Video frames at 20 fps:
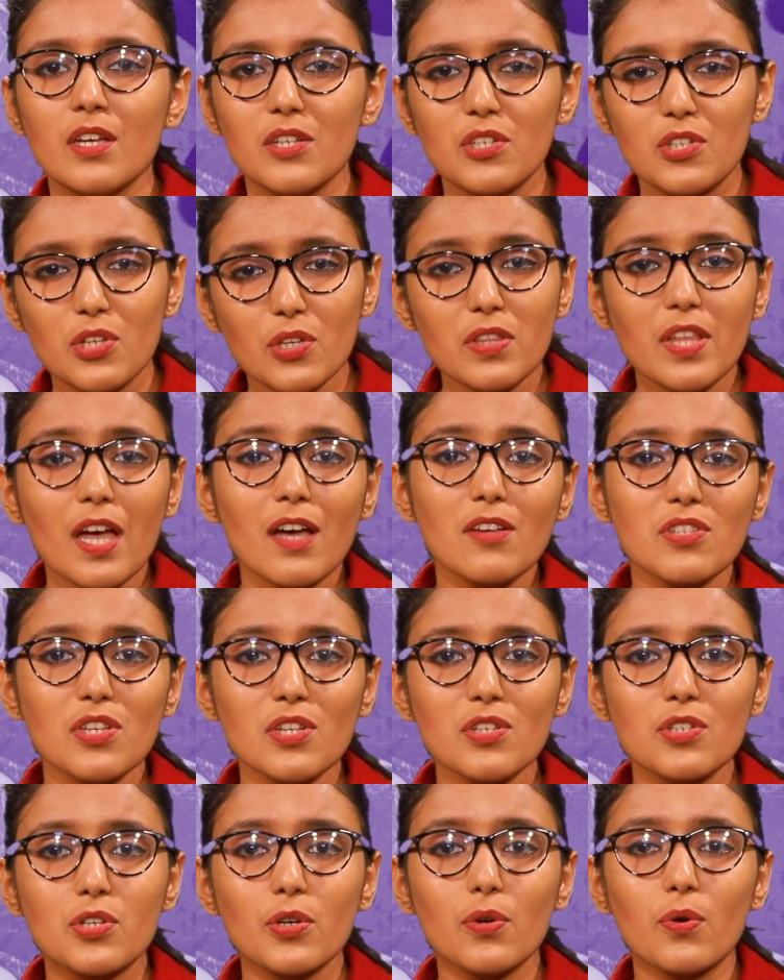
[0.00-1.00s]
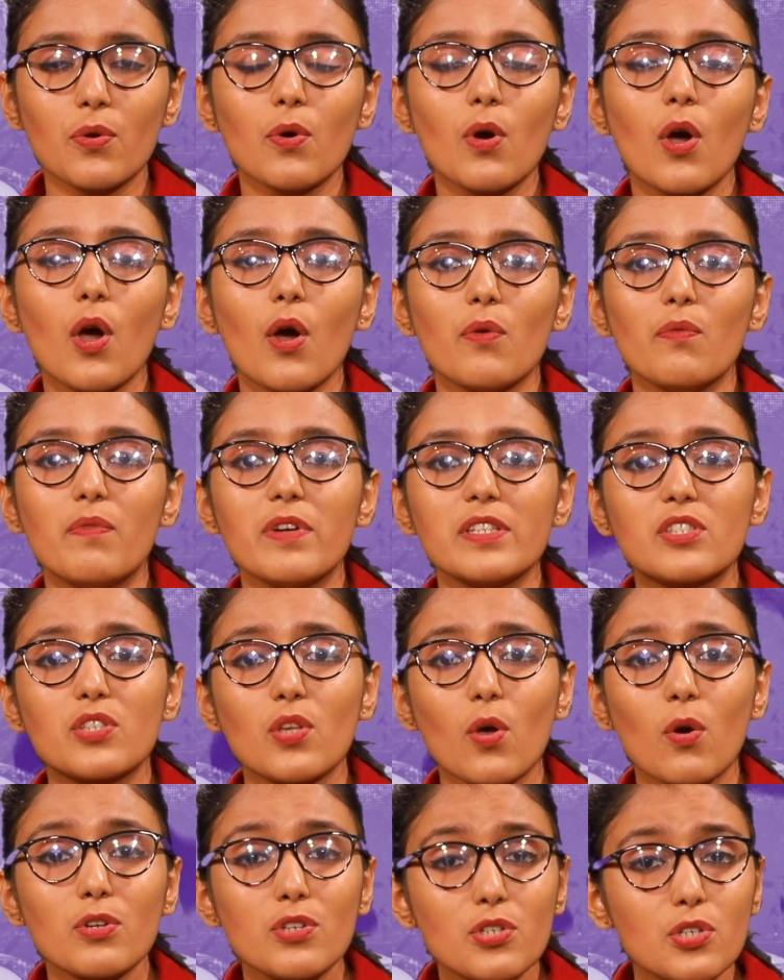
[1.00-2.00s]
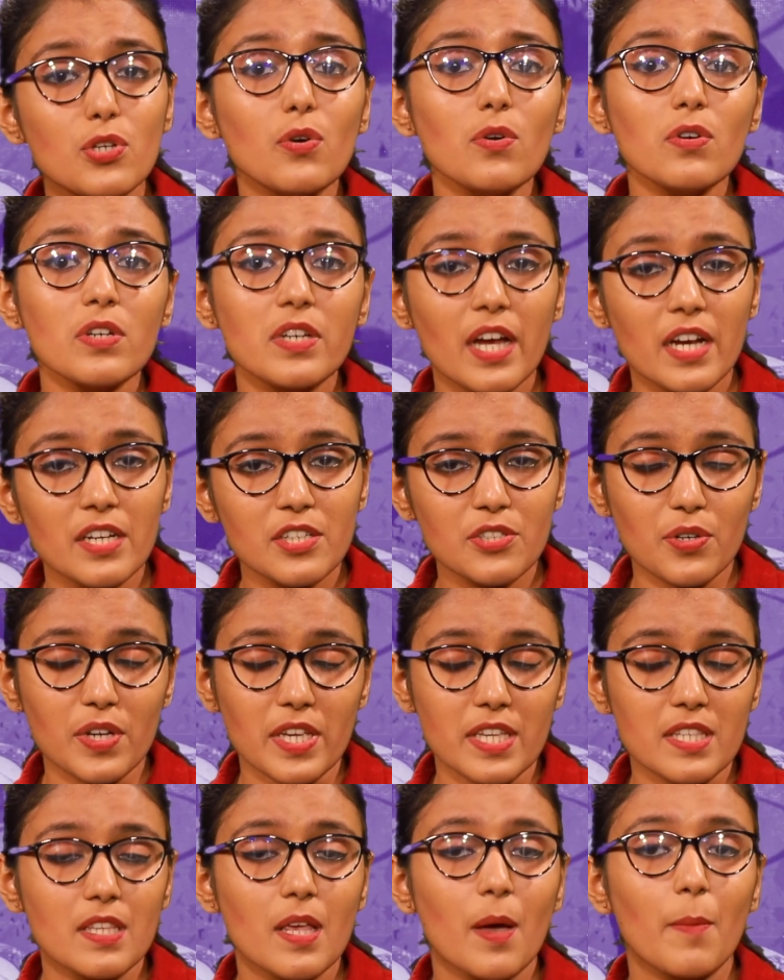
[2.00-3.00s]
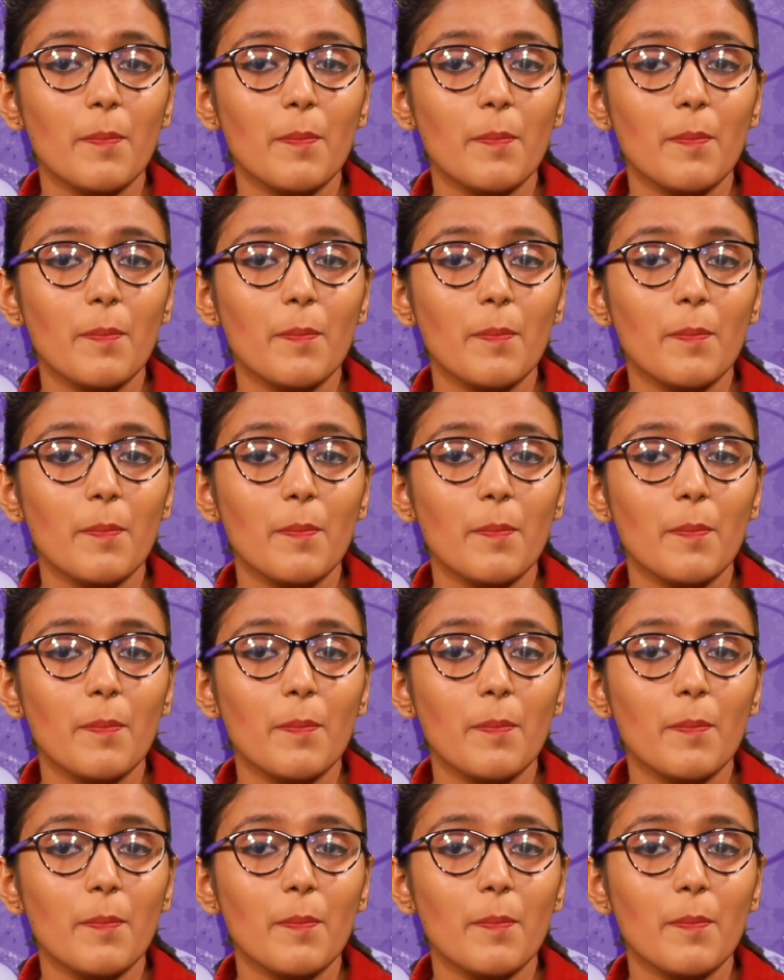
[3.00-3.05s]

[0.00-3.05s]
2002, which saw two countries